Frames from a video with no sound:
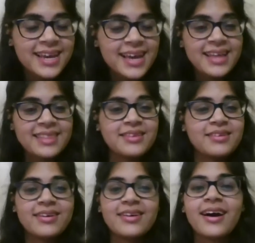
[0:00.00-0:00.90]
There
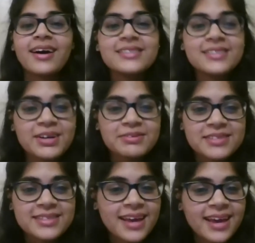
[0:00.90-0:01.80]
are guards
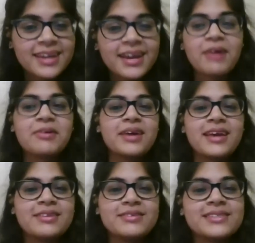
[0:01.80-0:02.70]
outside. How
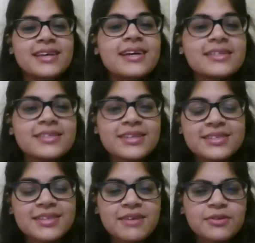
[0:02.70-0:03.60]
can you say it's not
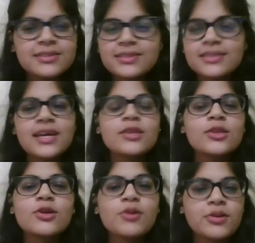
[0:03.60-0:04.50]
safe? It's like,
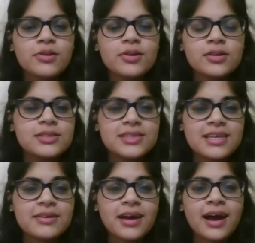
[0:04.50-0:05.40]
no, you're girls.
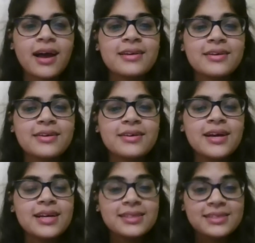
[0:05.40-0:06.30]
And
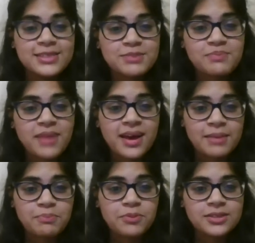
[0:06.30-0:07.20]
this is my
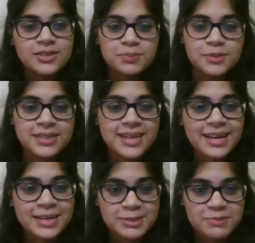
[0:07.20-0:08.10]
principal
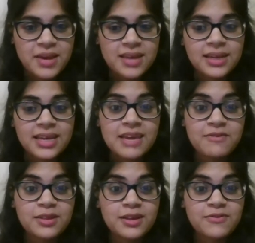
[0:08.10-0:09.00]
telling to me that
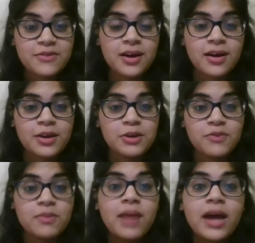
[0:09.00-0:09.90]
even if you were
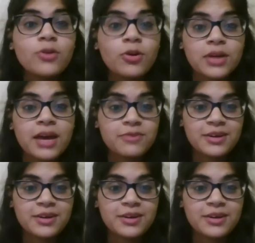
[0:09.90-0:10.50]
my daughter, I would have